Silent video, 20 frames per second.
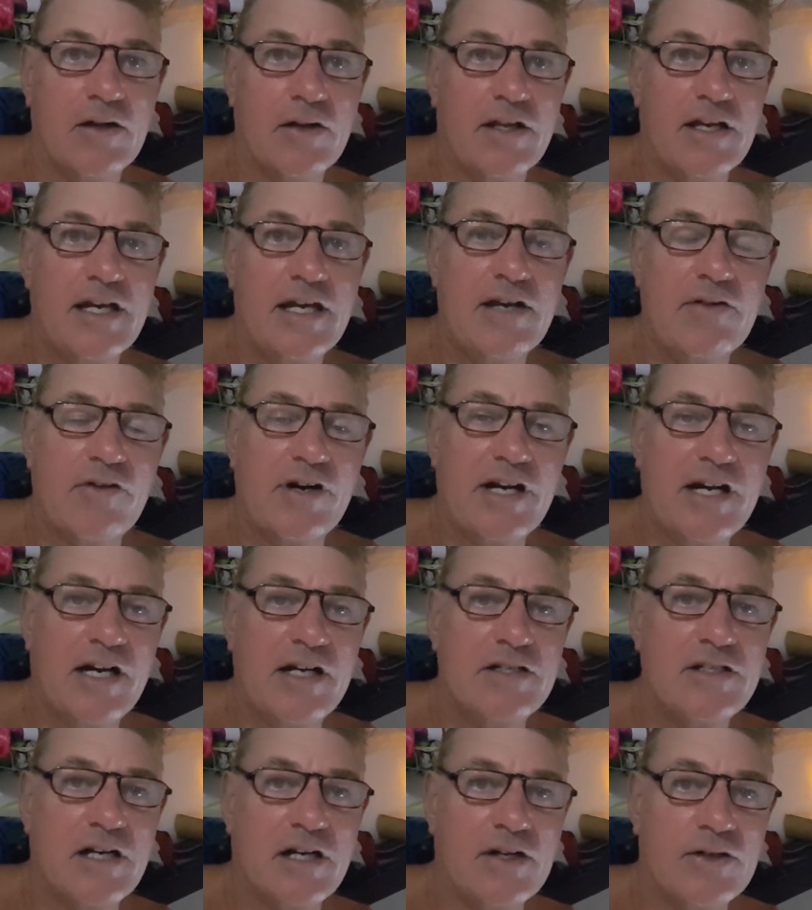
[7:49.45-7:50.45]
the
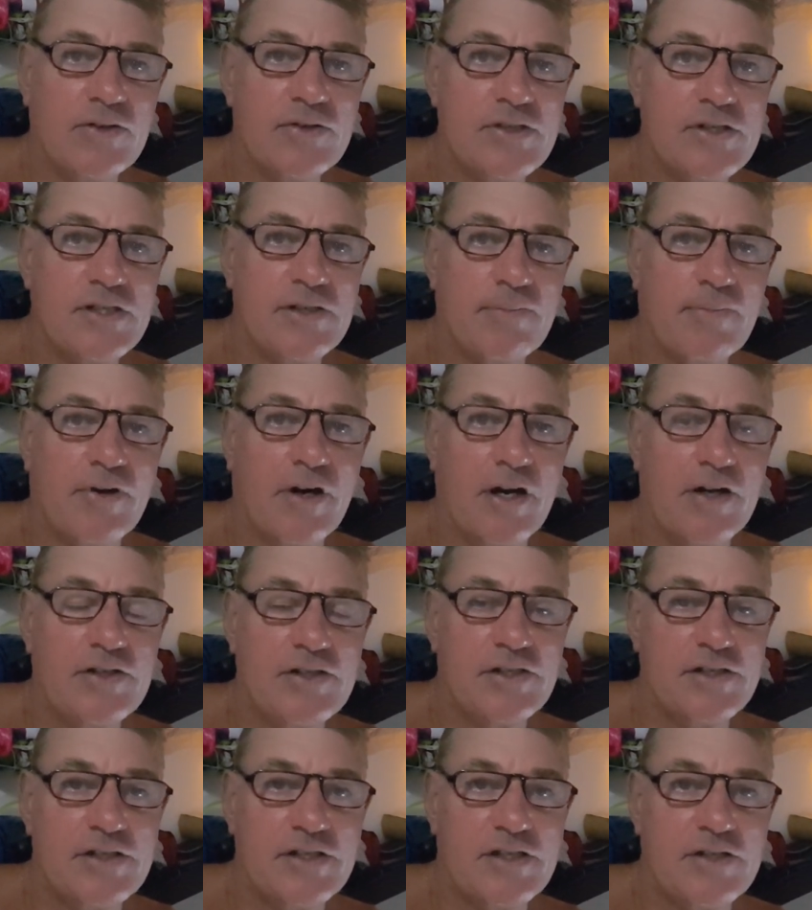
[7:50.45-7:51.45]
Rio Dulce
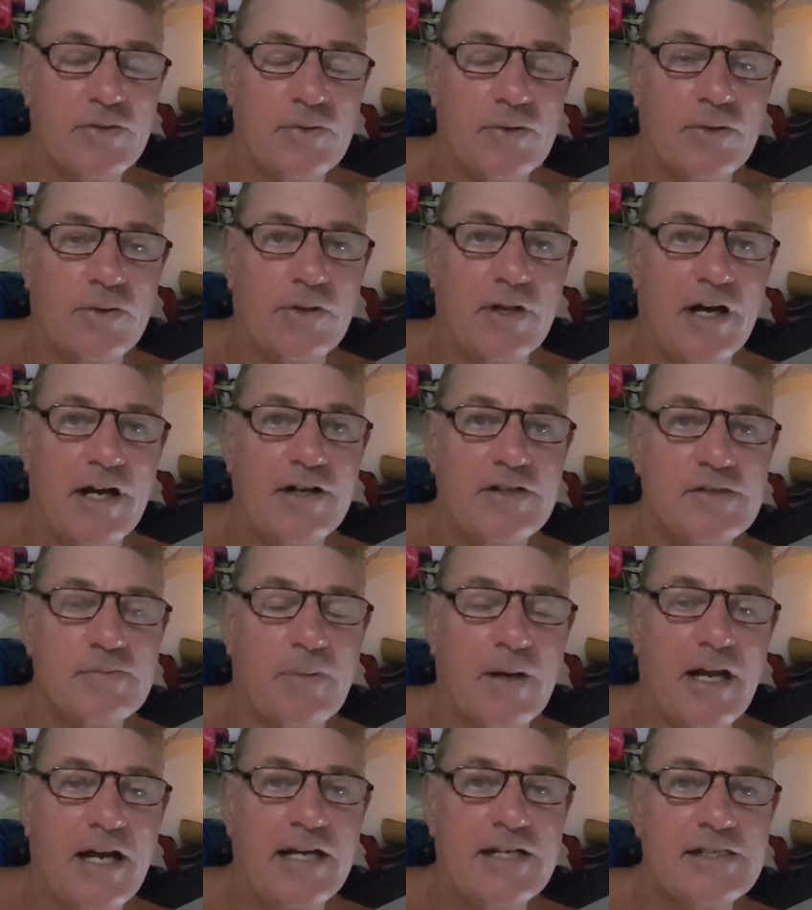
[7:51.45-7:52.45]
approaches to all those
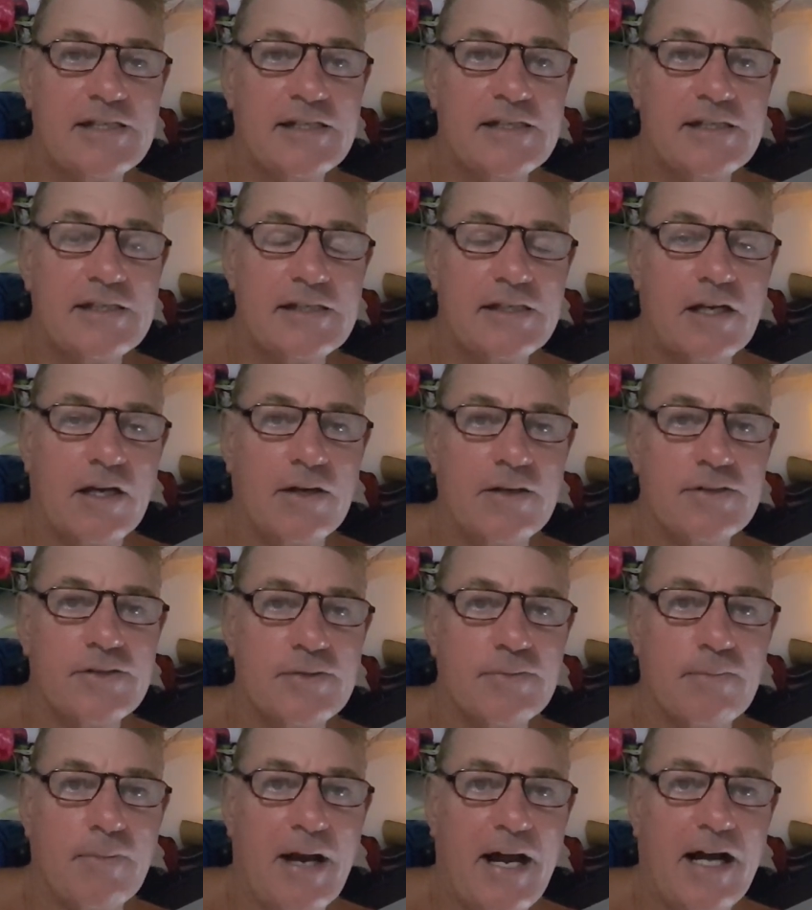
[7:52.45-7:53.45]
places,
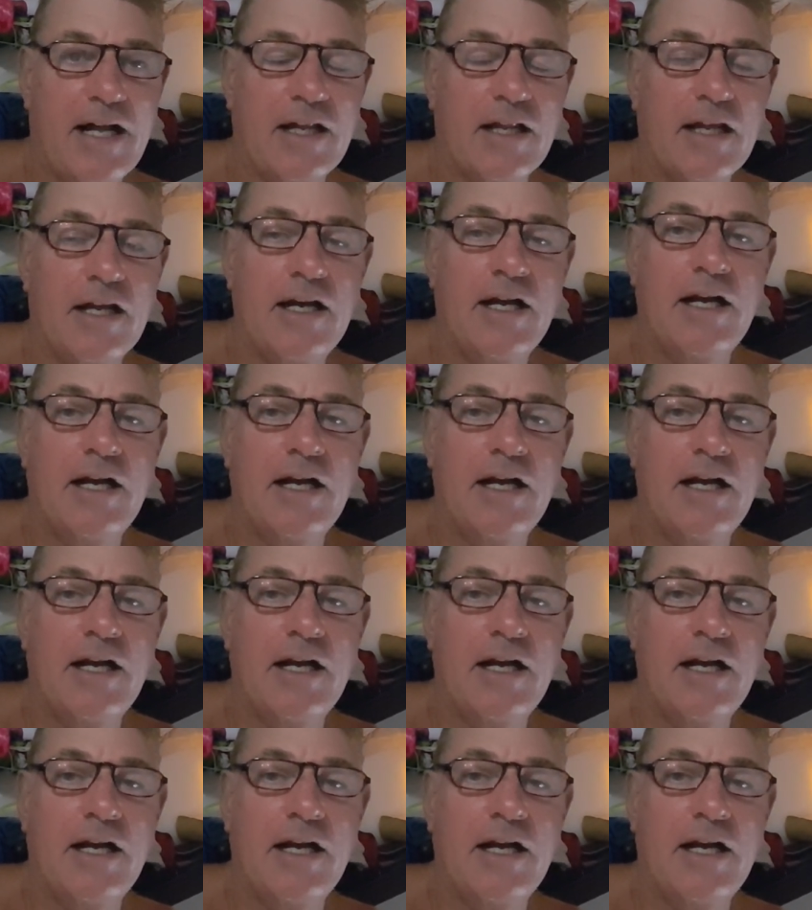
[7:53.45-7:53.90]
Cozumel,